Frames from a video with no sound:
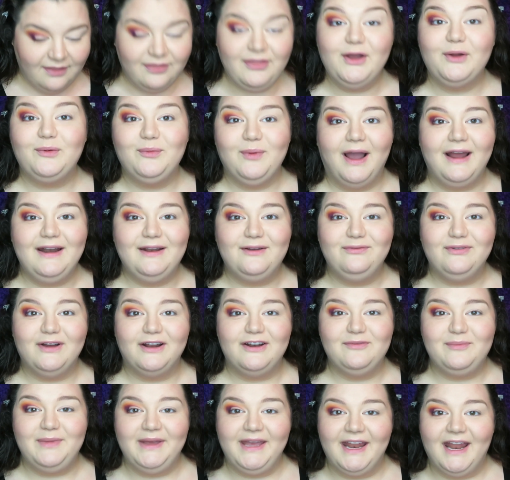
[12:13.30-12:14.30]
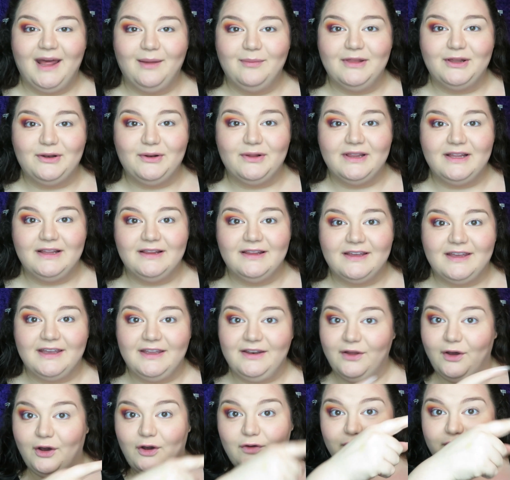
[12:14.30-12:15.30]
They're right in front of me and I'm literally
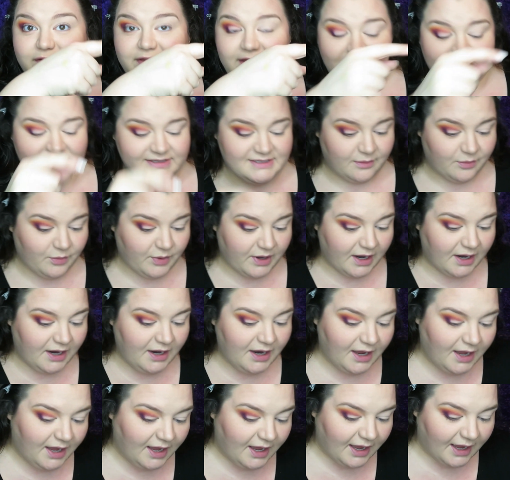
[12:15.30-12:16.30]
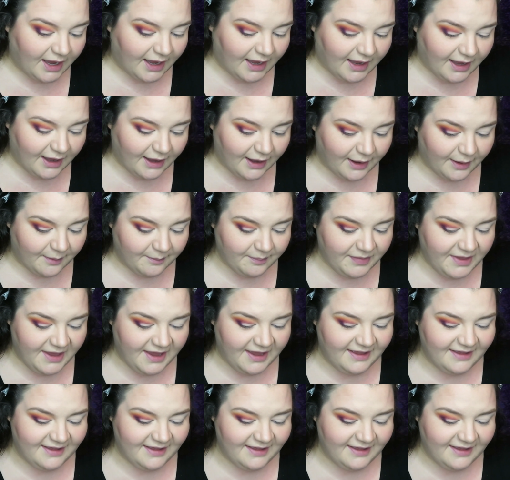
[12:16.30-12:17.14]
looking over there somewhere. I'm